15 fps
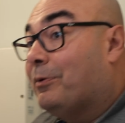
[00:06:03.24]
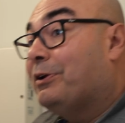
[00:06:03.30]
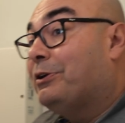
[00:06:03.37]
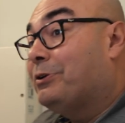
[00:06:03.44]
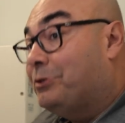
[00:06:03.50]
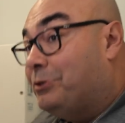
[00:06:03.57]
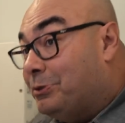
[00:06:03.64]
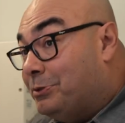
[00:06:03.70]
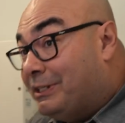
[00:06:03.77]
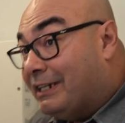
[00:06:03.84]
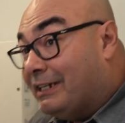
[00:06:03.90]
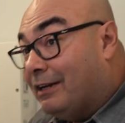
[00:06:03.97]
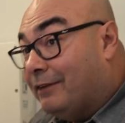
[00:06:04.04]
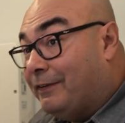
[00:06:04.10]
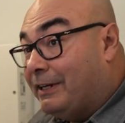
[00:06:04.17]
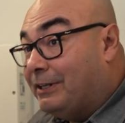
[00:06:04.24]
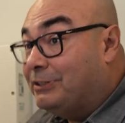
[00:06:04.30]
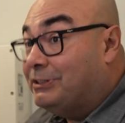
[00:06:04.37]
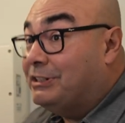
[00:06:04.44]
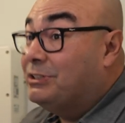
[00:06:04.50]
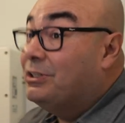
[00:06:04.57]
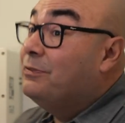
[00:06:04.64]
where you're using enough
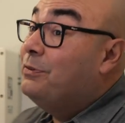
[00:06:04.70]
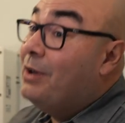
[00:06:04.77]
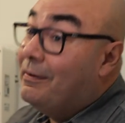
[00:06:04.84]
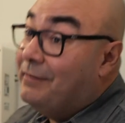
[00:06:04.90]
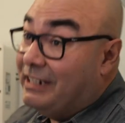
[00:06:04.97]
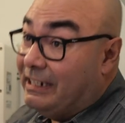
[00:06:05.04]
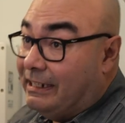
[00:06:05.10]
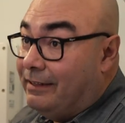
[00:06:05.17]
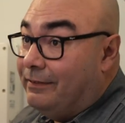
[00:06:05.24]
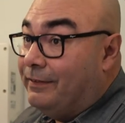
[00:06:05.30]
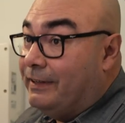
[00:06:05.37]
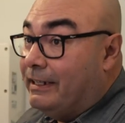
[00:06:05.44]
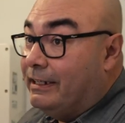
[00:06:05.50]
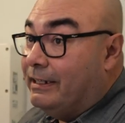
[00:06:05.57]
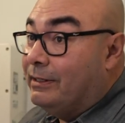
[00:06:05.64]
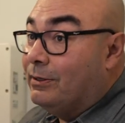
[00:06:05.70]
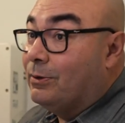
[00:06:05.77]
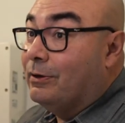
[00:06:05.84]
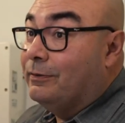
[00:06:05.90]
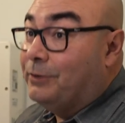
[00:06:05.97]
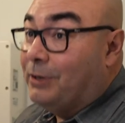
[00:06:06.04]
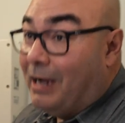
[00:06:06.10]
energy. So if you have an EV
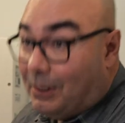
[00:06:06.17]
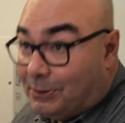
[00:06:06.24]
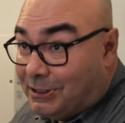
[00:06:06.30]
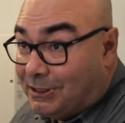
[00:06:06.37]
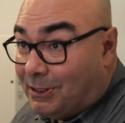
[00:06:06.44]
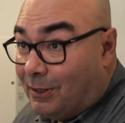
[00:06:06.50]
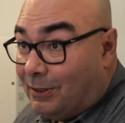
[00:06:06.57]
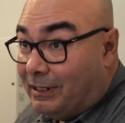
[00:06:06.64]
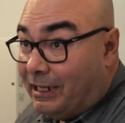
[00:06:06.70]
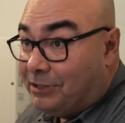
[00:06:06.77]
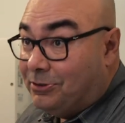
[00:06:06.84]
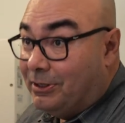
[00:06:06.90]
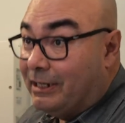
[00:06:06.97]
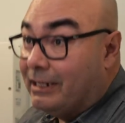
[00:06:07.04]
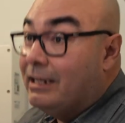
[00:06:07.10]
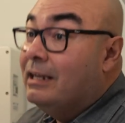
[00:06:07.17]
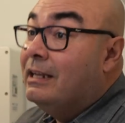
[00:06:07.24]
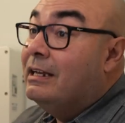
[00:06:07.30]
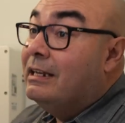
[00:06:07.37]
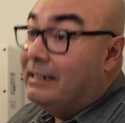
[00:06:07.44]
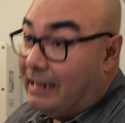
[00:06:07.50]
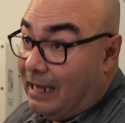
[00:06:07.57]
or if your house is all electric,
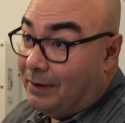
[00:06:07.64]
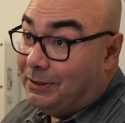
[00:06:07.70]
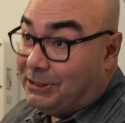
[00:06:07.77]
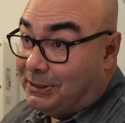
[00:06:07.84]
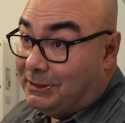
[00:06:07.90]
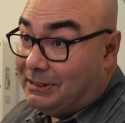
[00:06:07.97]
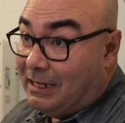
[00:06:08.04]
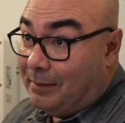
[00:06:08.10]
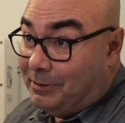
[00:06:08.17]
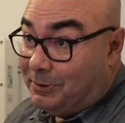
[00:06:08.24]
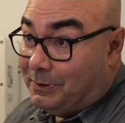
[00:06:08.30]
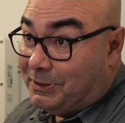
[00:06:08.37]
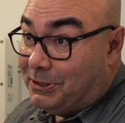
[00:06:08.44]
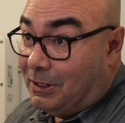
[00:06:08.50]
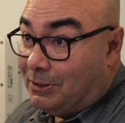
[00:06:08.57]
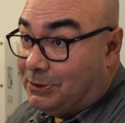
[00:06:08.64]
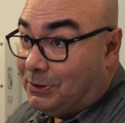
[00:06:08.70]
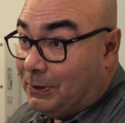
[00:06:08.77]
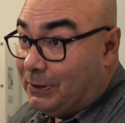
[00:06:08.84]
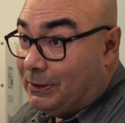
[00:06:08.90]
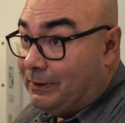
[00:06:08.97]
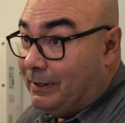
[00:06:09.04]
now it's a good time to install
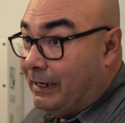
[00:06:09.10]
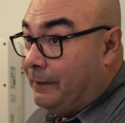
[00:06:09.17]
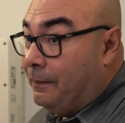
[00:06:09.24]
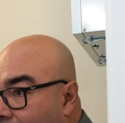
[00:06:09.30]
solar, right?